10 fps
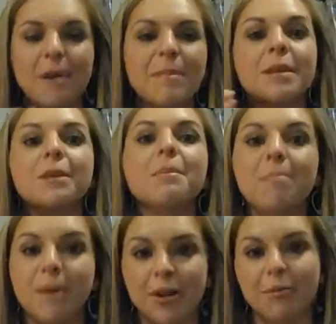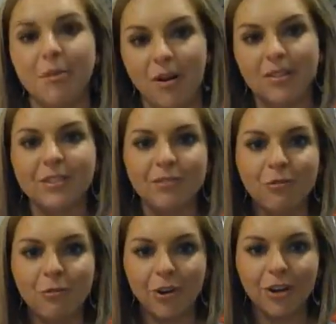I mean, they're the bigger balls, of
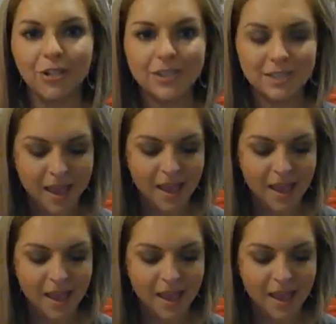course.